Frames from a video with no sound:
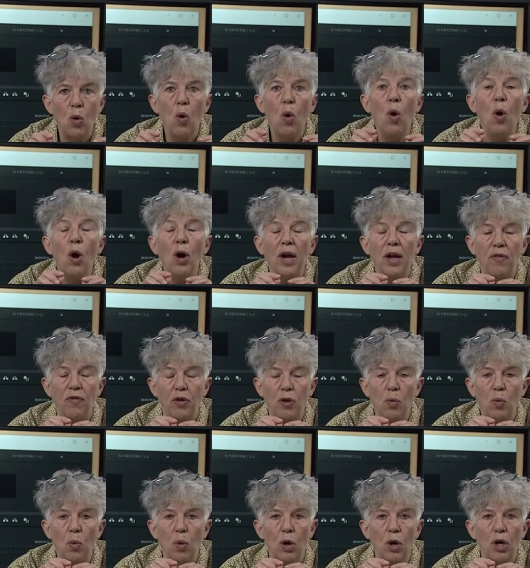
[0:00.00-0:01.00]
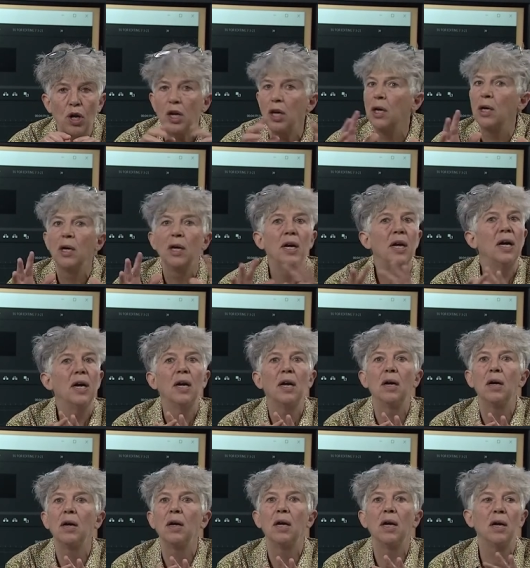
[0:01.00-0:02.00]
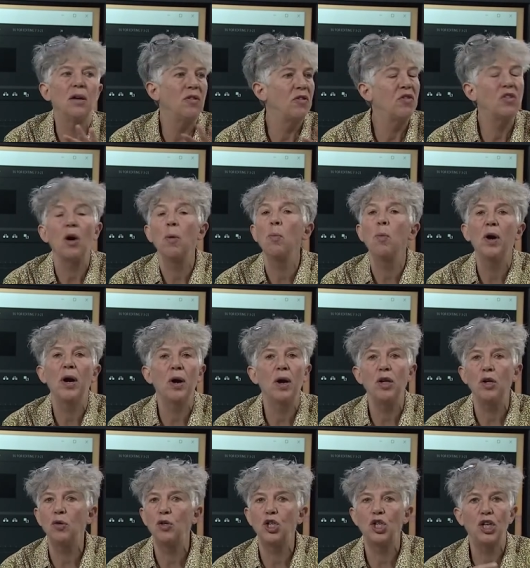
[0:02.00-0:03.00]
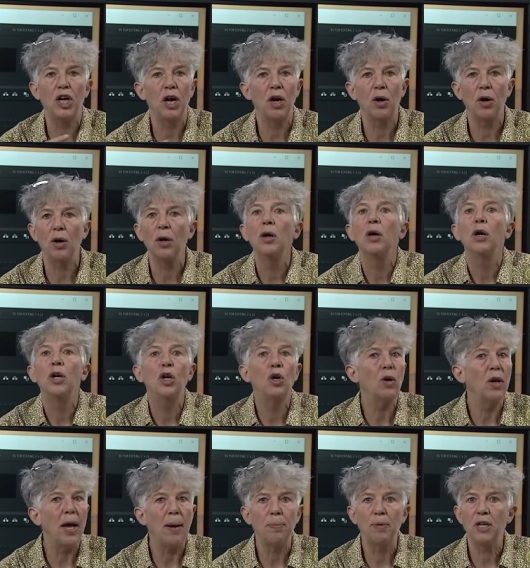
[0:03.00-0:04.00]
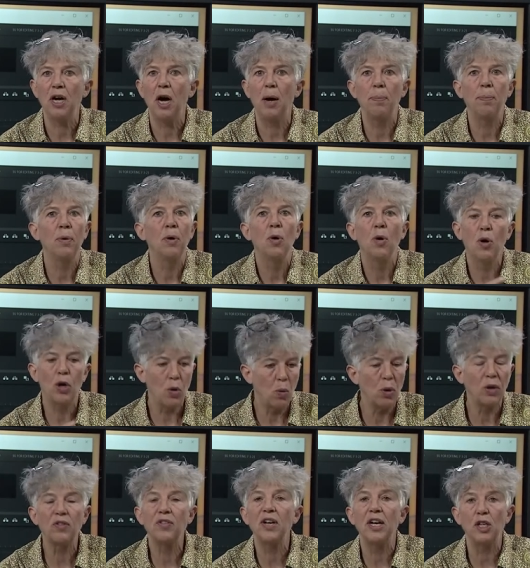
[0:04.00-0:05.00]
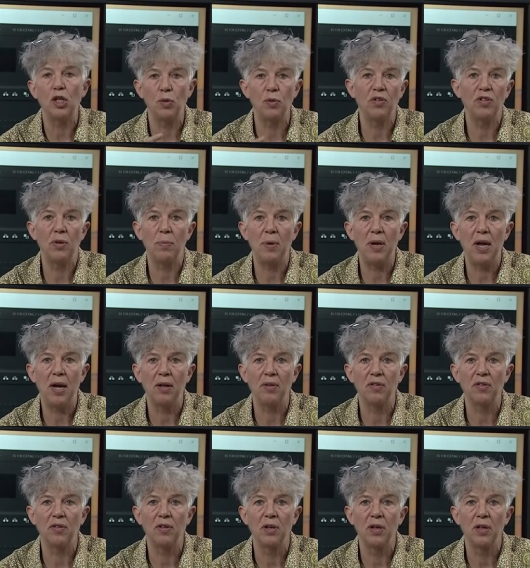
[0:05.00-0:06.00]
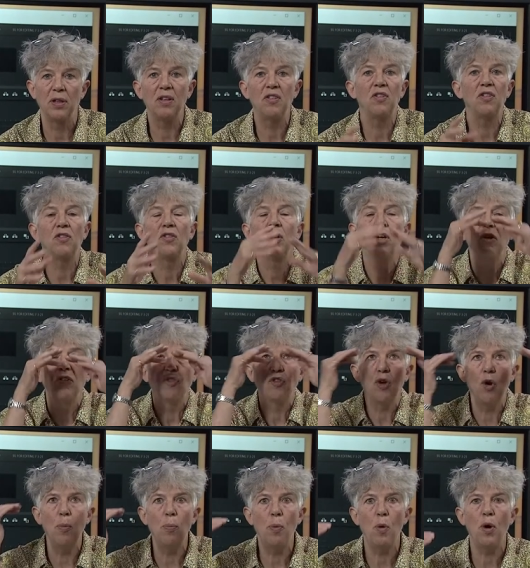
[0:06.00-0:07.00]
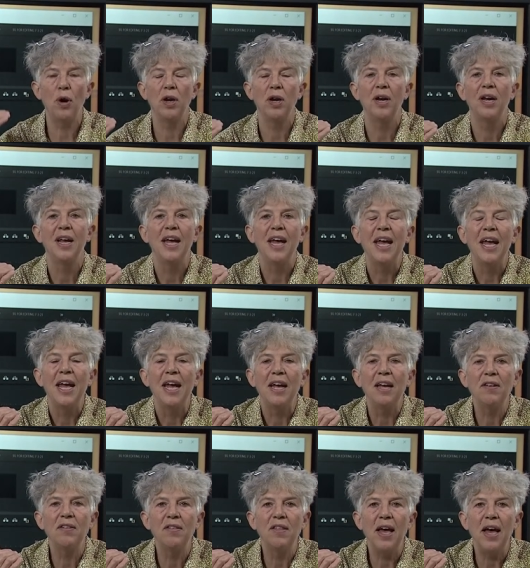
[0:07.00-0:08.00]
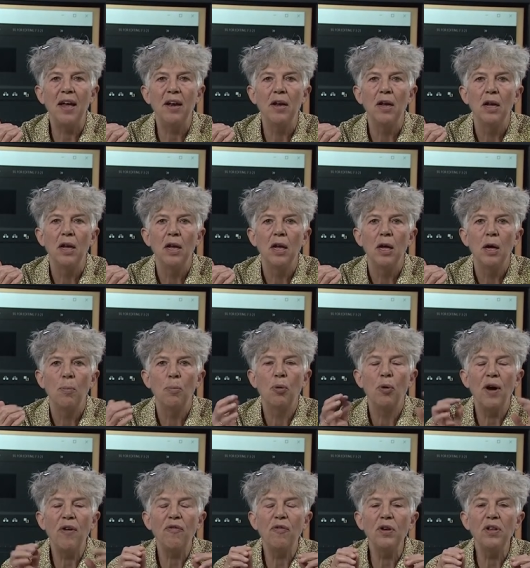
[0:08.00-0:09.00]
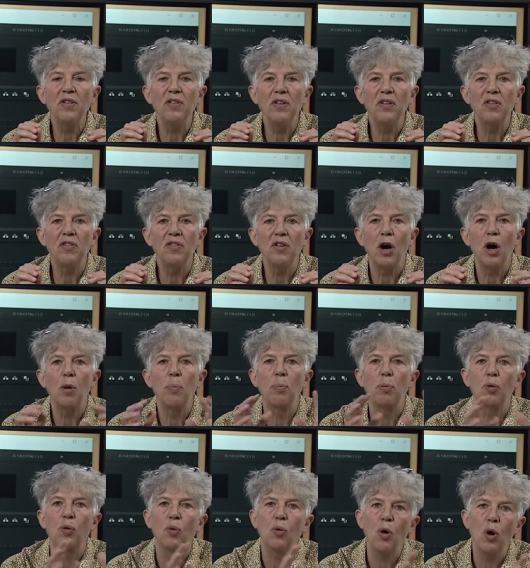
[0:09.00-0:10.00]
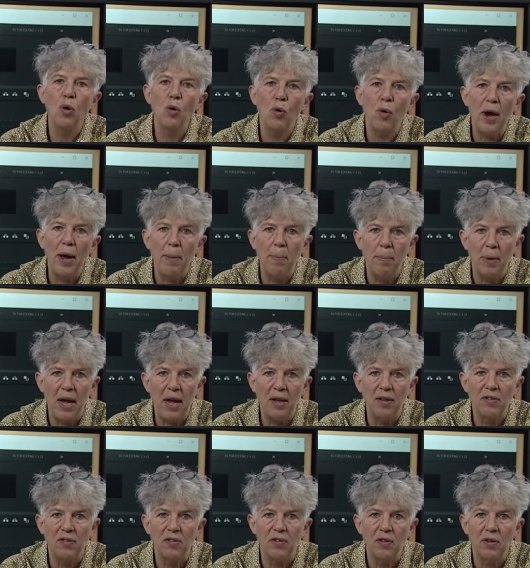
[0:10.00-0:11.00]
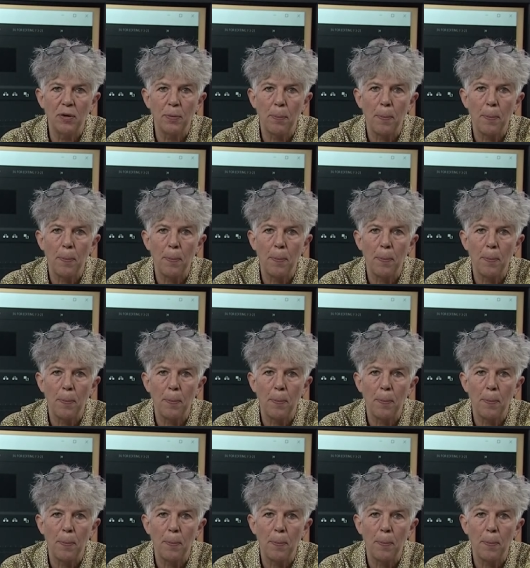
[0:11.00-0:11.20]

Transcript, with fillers: or if you work somewhere and you share your laptop or your workstation with somebody else, this is so important, is that preferences are program based